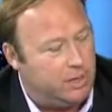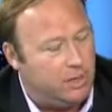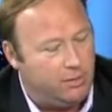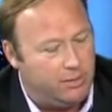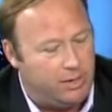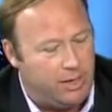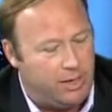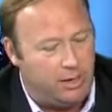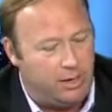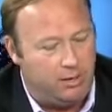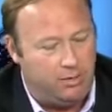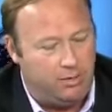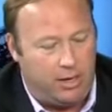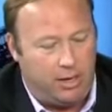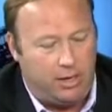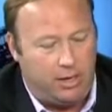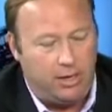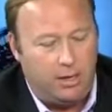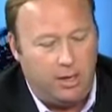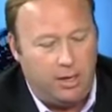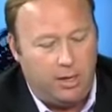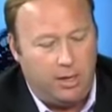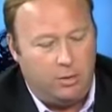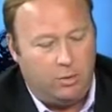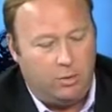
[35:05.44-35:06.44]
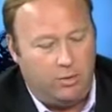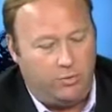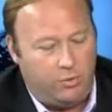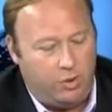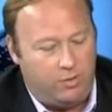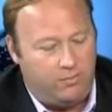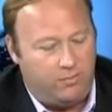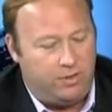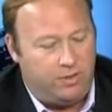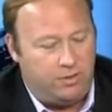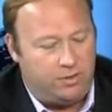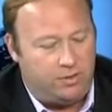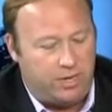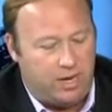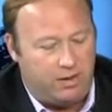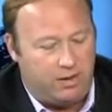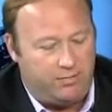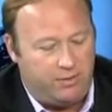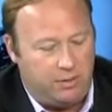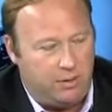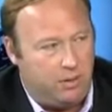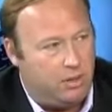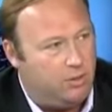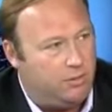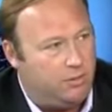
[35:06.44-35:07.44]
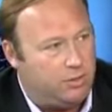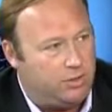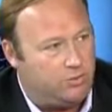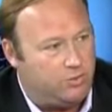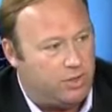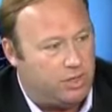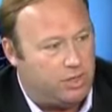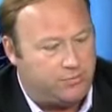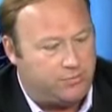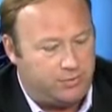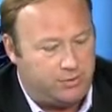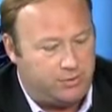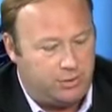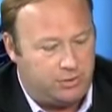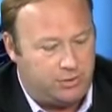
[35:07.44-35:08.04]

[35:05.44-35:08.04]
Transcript: See oh yeah. Oh yeah. The three fifty-seven, you know, in a stressful